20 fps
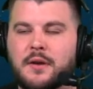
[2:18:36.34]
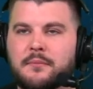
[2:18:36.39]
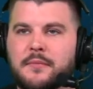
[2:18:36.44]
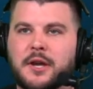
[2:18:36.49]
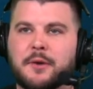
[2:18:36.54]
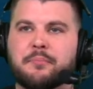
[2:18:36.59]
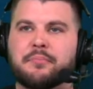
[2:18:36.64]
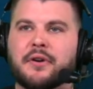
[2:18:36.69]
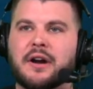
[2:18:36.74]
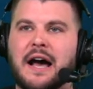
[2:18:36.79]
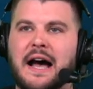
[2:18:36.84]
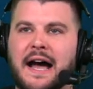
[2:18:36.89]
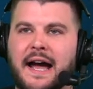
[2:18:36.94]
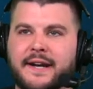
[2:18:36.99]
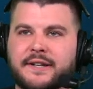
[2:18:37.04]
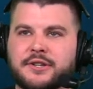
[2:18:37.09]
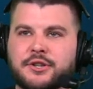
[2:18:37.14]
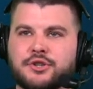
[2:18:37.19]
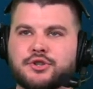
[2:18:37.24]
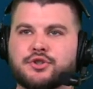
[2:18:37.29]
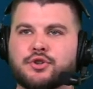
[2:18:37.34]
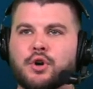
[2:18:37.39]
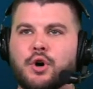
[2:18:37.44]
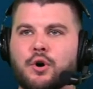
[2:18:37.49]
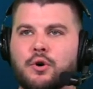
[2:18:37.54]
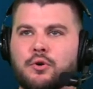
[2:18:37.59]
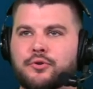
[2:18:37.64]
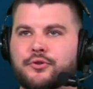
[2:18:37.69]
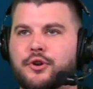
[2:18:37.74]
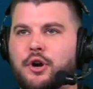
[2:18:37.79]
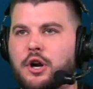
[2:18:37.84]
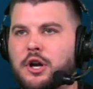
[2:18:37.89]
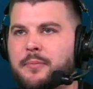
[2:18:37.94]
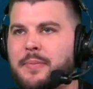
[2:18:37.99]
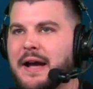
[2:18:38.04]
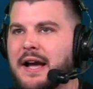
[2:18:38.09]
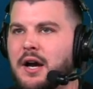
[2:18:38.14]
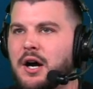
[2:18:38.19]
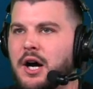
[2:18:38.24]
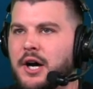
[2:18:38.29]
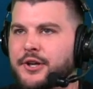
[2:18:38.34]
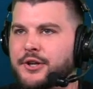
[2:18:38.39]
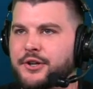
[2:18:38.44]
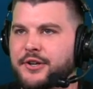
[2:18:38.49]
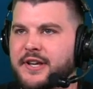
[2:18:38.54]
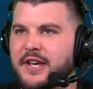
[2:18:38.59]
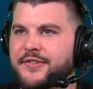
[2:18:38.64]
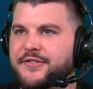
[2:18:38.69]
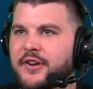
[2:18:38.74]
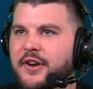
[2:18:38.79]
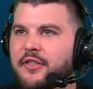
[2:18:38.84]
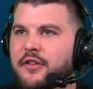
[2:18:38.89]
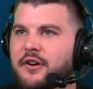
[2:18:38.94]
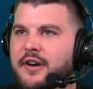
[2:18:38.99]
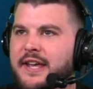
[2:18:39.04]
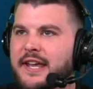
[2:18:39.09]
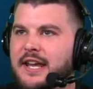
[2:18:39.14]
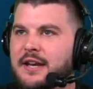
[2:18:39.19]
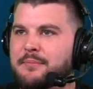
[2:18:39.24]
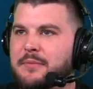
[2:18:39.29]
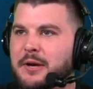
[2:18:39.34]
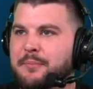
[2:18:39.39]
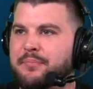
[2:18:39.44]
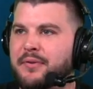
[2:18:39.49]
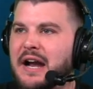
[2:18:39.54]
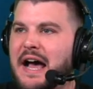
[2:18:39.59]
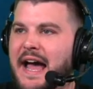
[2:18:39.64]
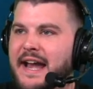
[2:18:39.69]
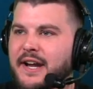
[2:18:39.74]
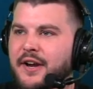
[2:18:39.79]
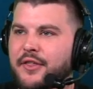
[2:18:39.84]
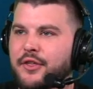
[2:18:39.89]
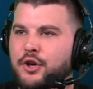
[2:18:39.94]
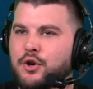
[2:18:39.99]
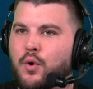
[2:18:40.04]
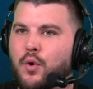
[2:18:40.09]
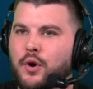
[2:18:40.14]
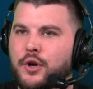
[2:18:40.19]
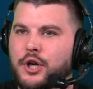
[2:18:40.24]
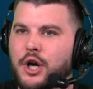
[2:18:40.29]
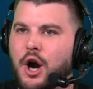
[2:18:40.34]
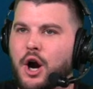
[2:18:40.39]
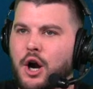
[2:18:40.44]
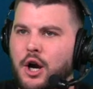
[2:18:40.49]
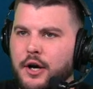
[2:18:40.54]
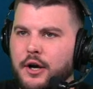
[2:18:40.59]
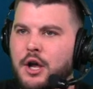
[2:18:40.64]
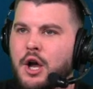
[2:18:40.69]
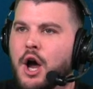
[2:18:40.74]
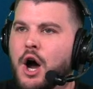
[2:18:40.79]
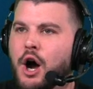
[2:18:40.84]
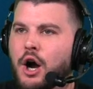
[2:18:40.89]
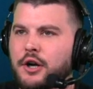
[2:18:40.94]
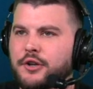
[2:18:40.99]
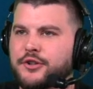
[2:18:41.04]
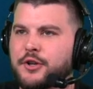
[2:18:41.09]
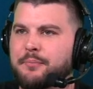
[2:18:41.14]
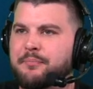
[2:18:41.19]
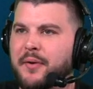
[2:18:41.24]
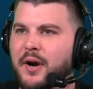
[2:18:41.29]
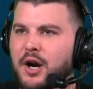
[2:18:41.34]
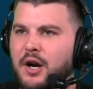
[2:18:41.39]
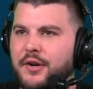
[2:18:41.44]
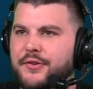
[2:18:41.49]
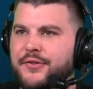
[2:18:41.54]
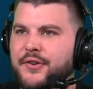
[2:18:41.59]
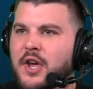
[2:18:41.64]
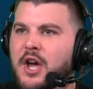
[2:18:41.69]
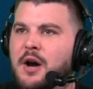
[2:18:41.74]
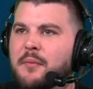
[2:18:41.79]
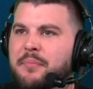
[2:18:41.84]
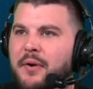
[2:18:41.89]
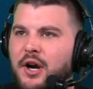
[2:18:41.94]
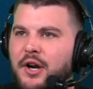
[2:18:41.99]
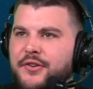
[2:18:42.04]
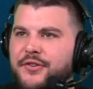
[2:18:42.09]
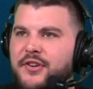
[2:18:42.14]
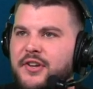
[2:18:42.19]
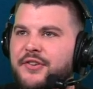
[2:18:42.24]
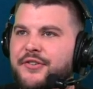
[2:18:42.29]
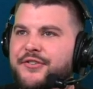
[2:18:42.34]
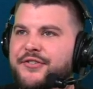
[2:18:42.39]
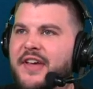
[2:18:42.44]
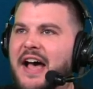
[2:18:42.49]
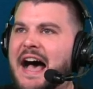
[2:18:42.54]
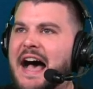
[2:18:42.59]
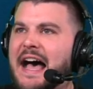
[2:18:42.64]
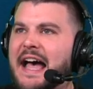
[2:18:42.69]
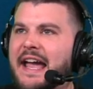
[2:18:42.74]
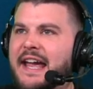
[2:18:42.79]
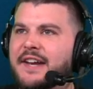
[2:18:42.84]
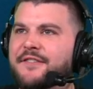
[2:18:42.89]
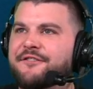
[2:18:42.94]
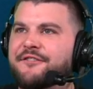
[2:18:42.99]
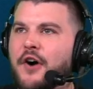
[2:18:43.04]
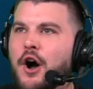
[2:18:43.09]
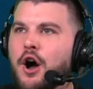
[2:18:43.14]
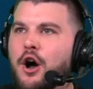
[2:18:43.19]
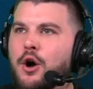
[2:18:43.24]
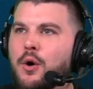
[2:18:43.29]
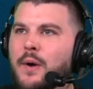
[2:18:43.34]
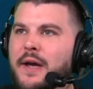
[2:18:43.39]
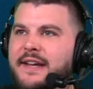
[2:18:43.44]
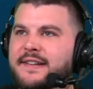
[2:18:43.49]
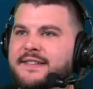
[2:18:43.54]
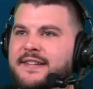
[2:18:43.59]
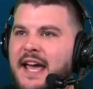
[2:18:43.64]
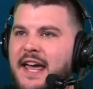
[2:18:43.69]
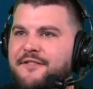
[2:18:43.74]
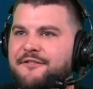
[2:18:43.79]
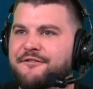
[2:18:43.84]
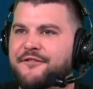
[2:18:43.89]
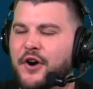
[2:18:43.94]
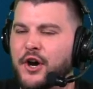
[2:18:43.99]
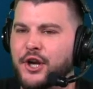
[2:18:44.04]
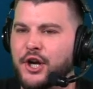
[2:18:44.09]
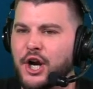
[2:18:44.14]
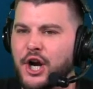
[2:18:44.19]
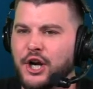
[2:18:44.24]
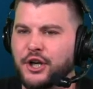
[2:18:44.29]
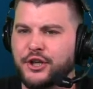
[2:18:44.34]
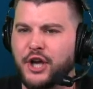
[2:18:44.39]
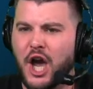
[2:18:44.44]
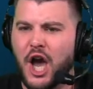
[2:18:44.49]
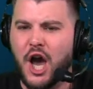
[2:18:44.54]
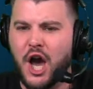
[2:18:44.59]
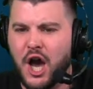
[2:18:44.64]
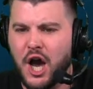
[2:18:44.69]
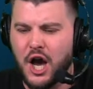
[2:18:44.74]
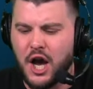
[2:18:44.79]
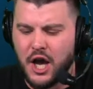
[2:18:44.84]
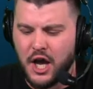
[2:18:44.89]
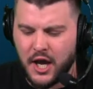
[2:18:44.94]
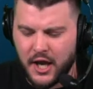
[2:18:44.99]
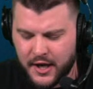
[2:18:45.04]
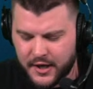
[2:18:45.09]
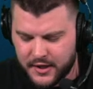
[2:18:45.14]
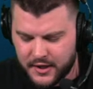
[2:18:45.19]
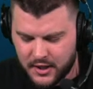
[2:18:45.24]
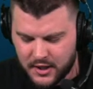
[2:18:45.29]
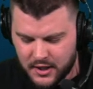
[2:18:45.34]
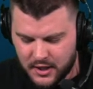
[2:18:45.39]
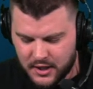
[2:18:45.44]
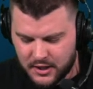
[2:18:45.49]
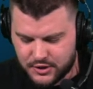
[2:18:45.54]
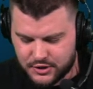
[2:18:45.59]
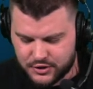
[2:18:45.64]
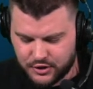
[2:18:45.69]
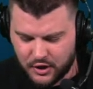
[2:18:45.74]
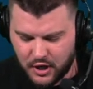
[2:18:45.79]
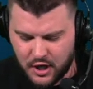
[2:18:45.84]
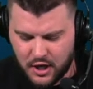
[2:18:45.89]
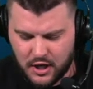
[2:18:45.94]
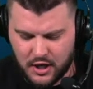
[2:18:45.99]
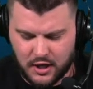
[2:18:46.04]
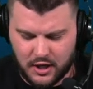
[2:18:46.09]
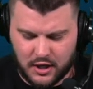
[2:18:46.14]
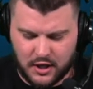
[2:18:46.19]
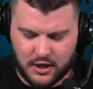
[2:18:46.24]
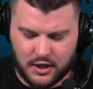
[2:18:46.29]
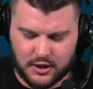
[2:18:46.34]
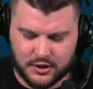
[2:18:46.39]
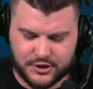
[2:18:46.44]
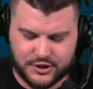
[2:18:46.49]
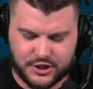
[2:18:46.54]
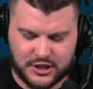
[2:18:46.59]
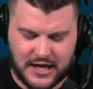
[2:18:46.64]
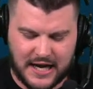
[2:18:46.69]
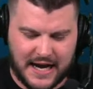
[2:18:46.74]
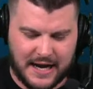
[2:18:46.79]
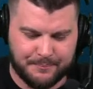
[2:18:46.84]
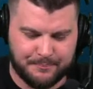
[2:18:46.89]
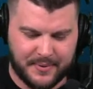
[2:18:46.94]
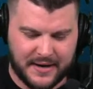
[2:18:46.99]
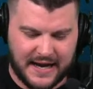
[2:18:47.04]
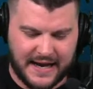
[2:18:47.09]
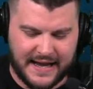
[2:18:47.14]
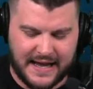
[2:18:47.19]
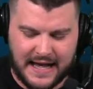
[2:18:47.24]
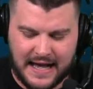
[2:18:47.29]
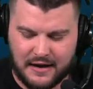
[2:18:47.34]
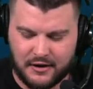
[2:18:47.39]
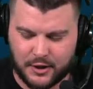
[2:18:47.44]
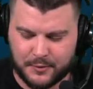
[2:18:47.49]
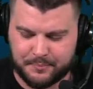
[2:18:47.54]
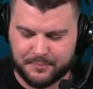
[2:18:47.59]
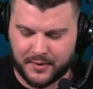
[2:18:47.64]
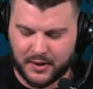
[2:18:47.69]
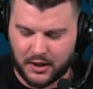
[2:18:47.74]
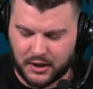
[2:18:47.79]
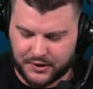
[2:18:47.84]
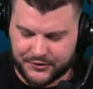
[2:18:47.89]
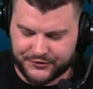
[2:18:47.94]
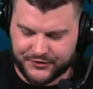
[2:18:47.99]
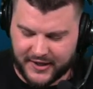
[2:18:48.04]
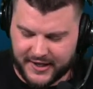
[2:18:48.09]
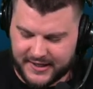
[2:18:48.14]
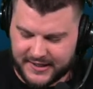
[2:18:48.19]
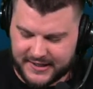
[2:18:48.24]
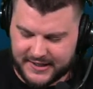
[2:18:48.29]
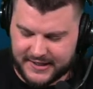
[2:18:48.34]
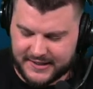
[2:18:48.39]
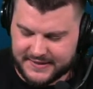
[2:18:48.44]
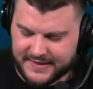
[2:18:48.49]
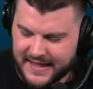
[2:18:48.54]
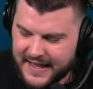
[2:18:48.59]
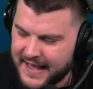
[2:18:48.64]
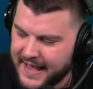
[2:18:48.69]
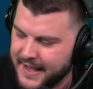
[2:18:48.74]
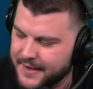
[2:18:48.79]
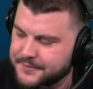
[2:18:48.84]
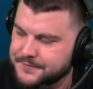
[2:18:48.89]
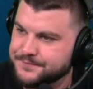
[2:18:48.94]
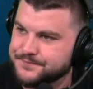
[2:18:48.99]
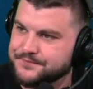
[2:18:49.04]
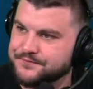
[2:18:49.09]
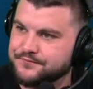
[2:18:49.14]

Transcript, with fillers: McBride controls, guarded by Hunter, gets into the lane. McBride into the corner to Hart. Hart to Burks. Burks inside. Fall away ten-footer. Good! Strong shot by Alec Burks. They need that.